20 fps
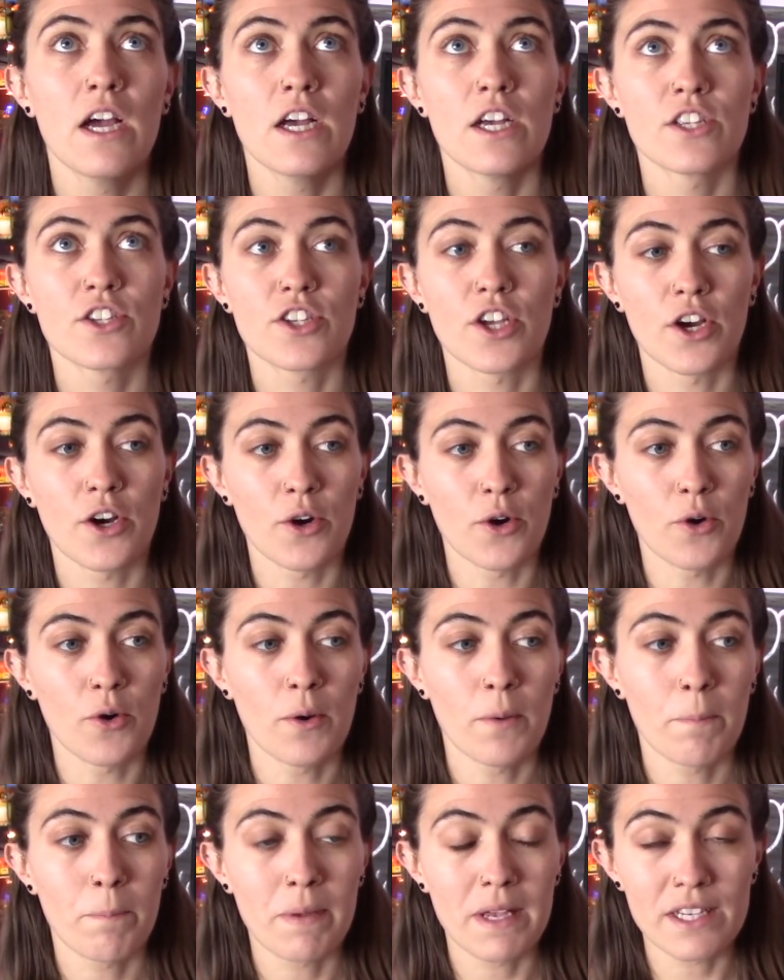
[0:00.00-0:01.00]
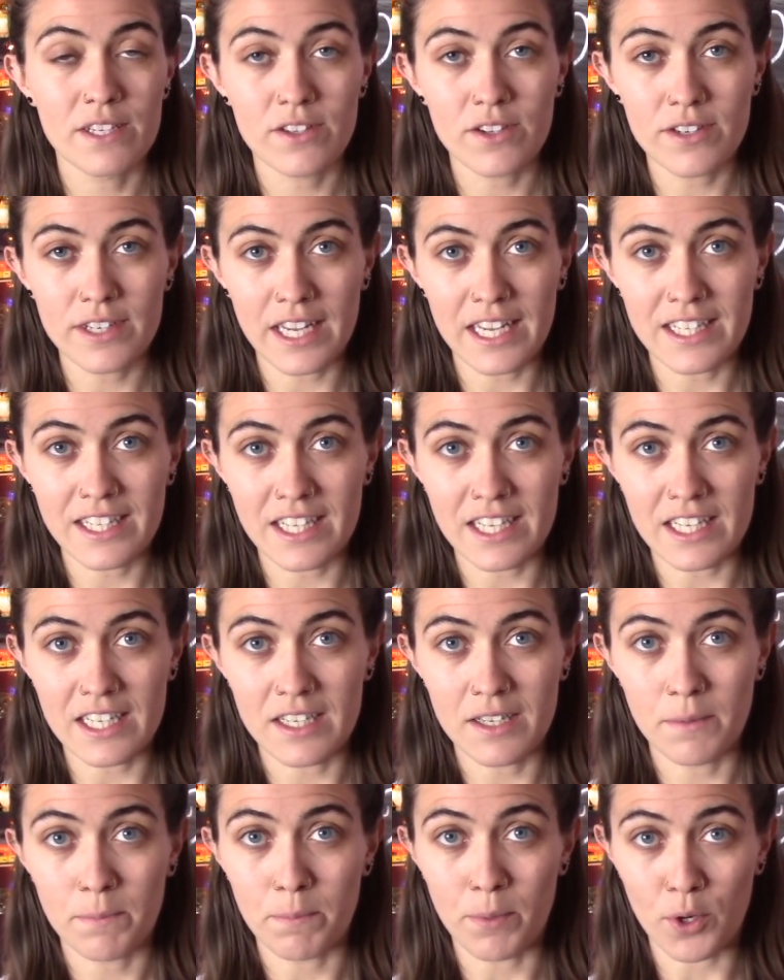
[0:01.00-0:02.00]
So Pistol
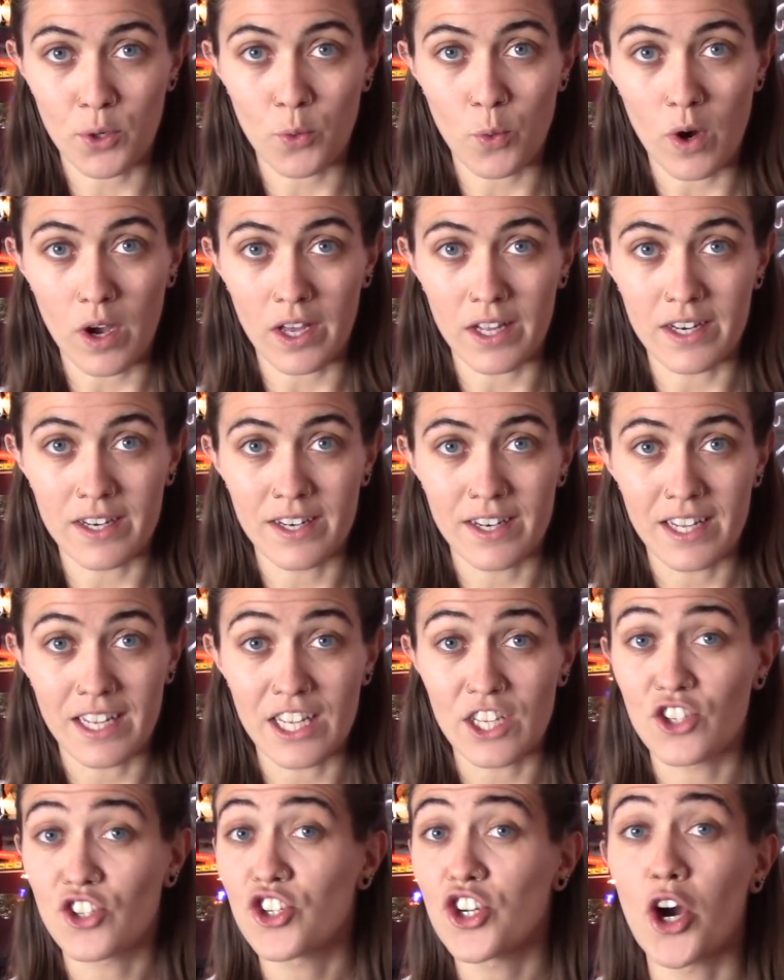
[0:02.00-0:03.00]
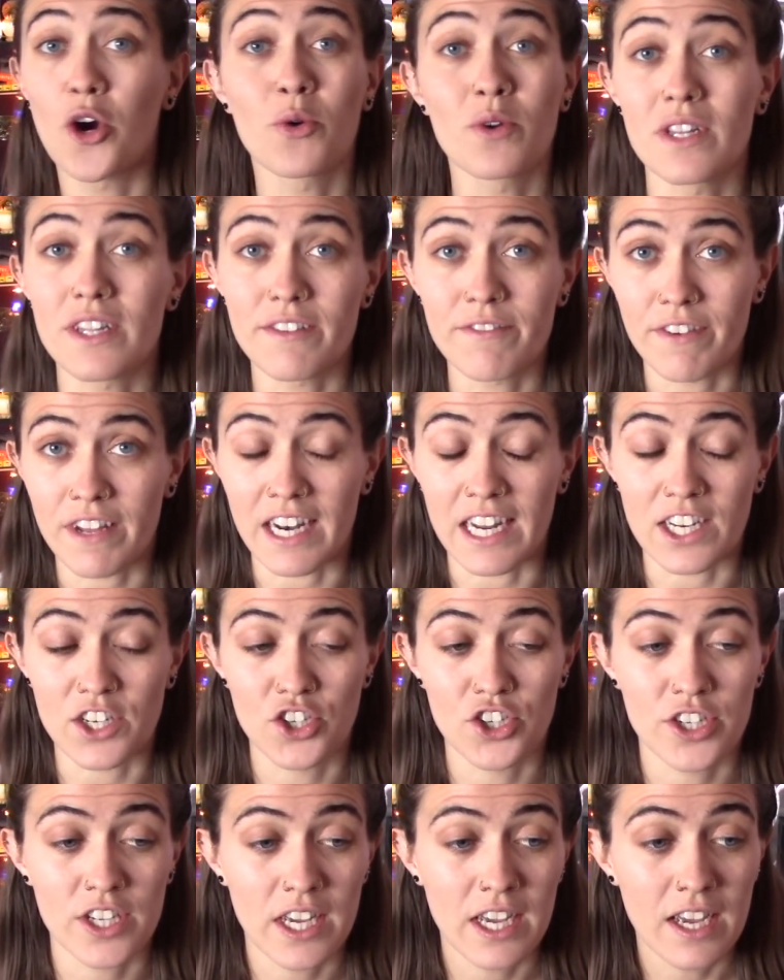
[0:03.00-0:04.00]
Daisy Book 1 is totally
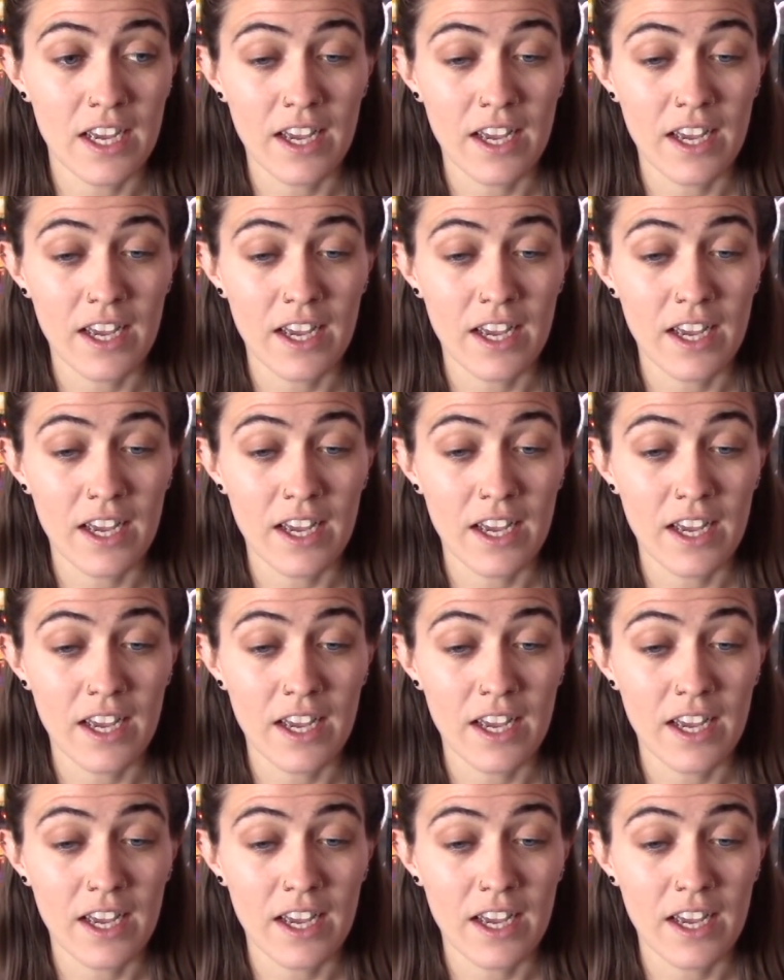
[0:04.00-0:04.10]
finished.